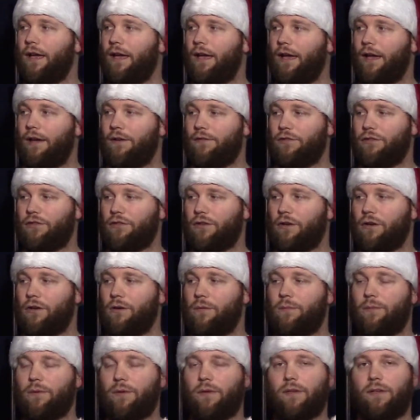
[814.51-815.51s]
F
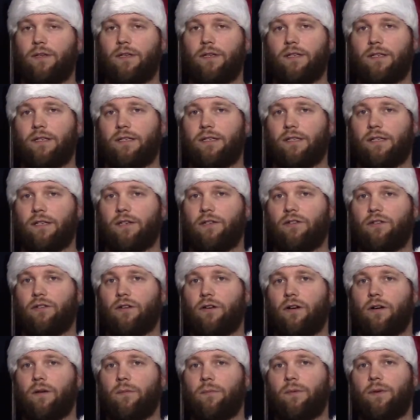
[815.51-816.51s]
sharp, C
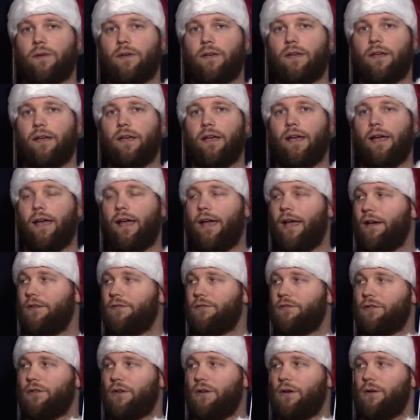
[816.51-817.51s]
sharp, F
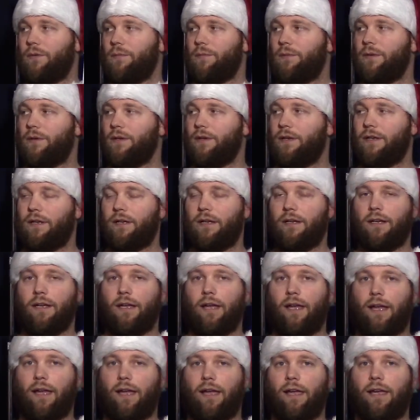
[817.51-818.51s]
sharp,
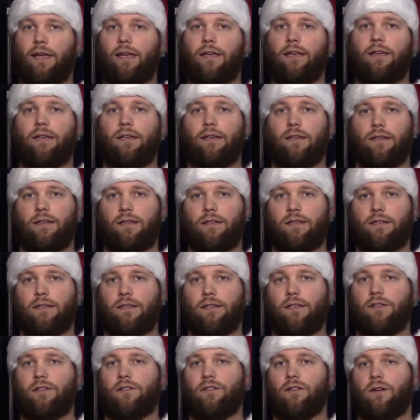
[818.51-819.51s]
A,
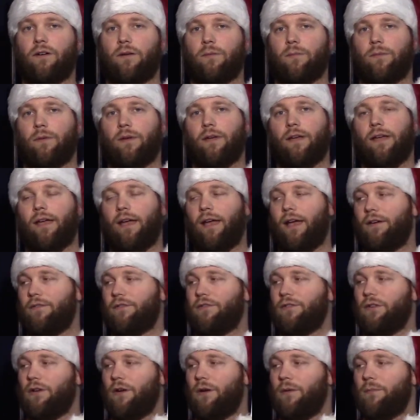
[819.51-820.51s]
C sharp, F
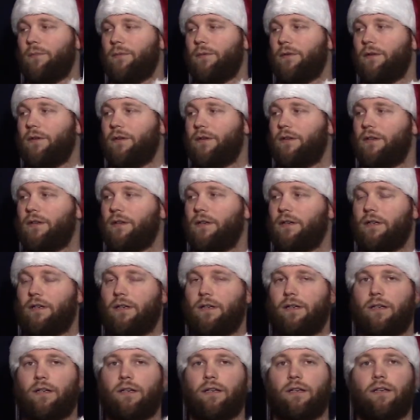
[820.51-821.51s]
sharp.
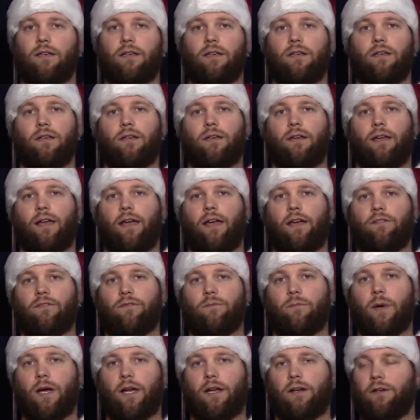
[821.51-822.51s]
F
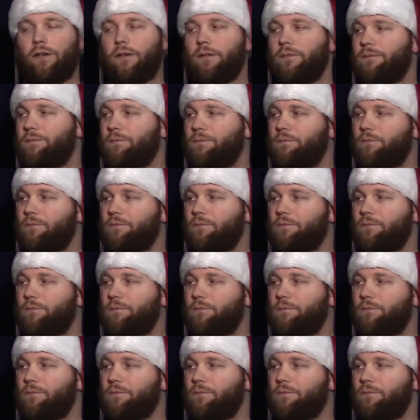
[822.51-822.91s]
minor,